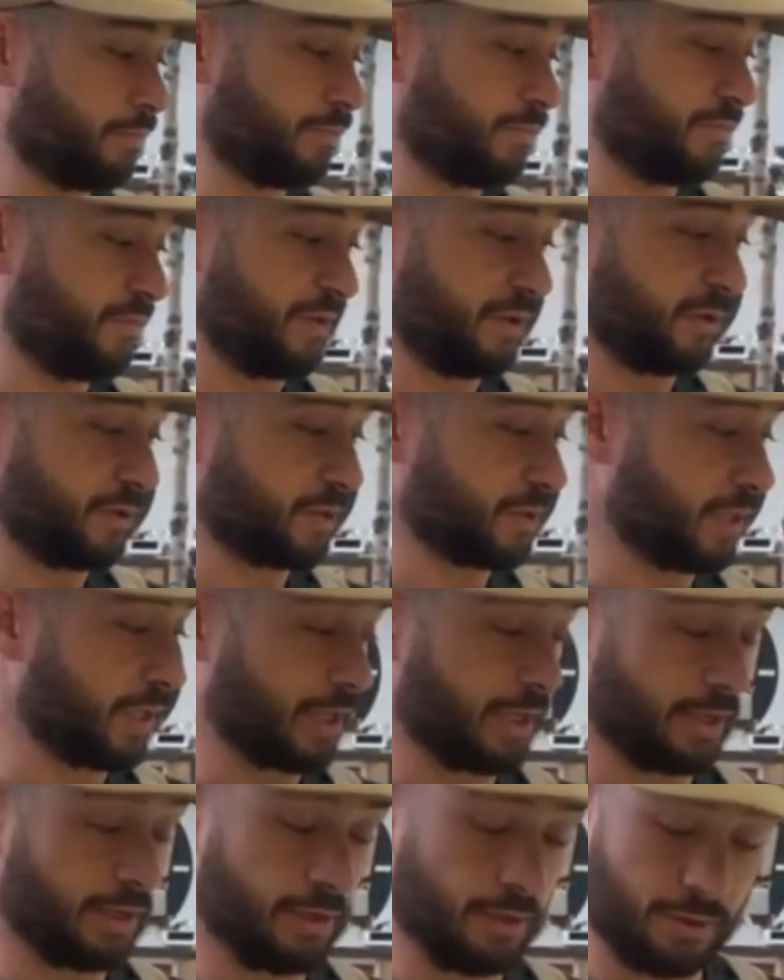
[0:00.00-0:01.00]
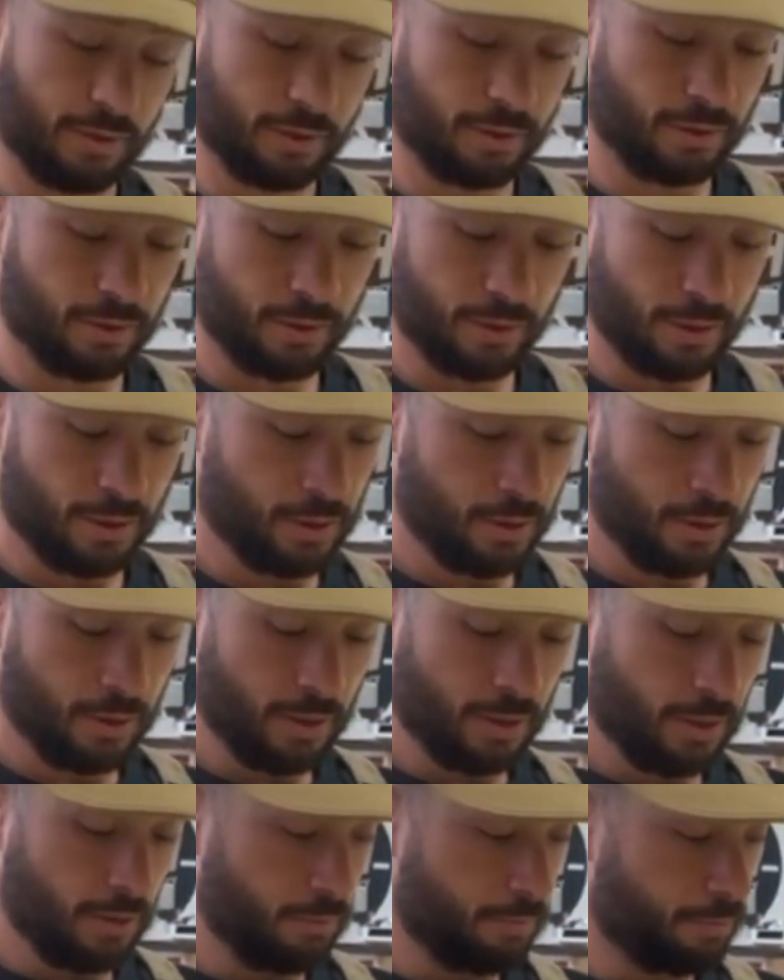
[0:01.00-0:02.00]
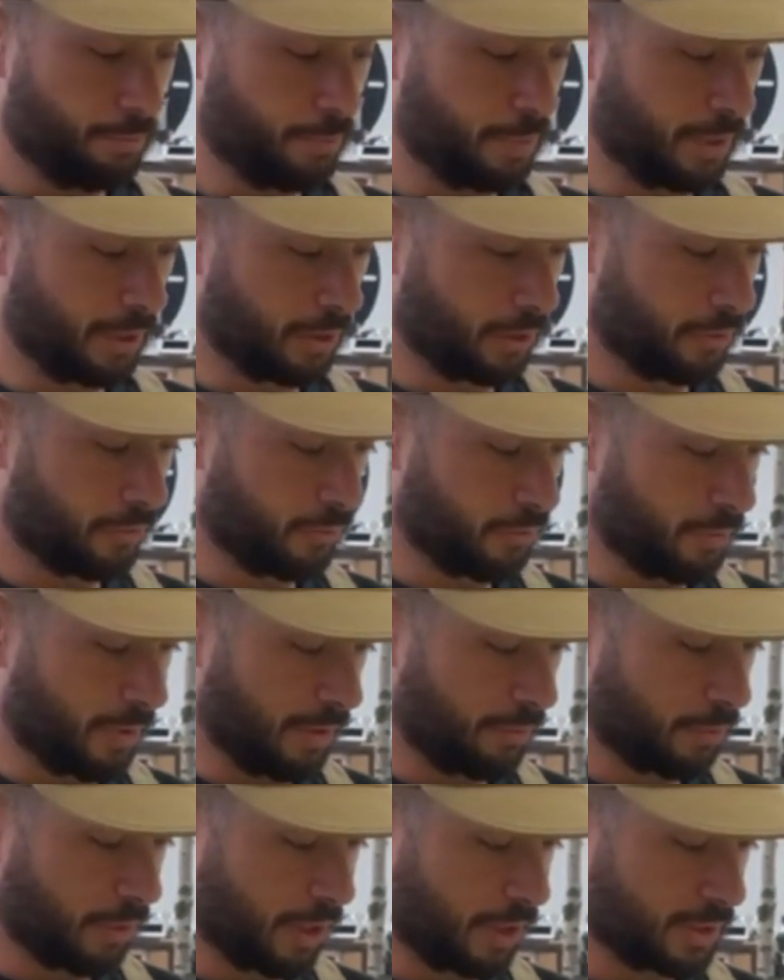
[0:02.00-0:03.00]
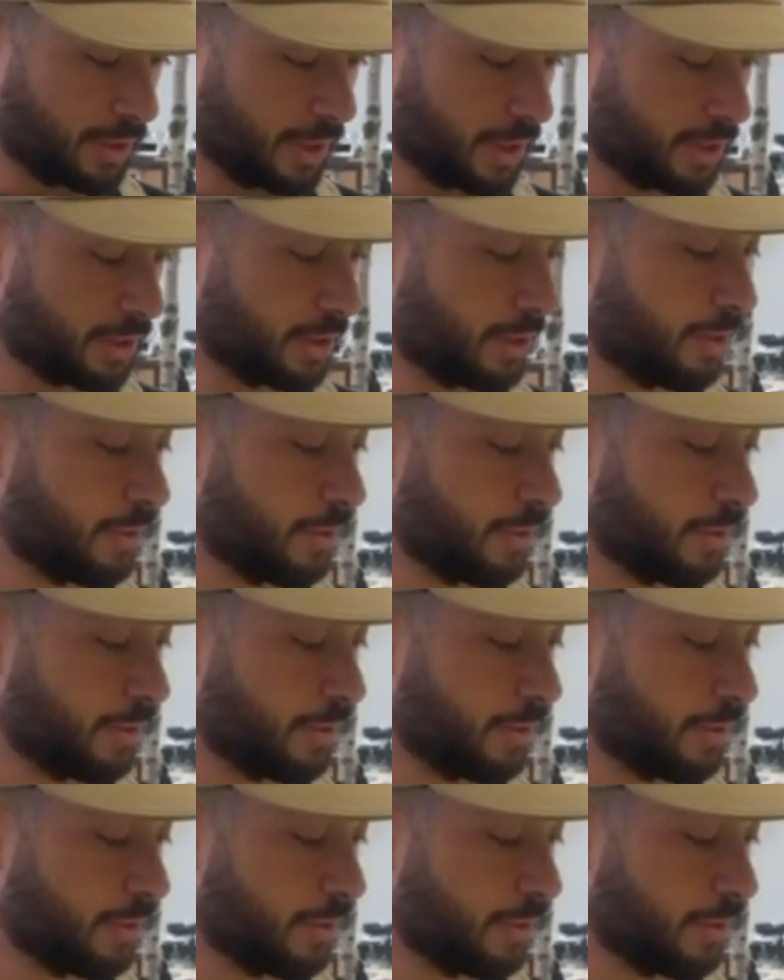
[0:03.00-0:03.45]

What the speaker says: feels like butter through my process.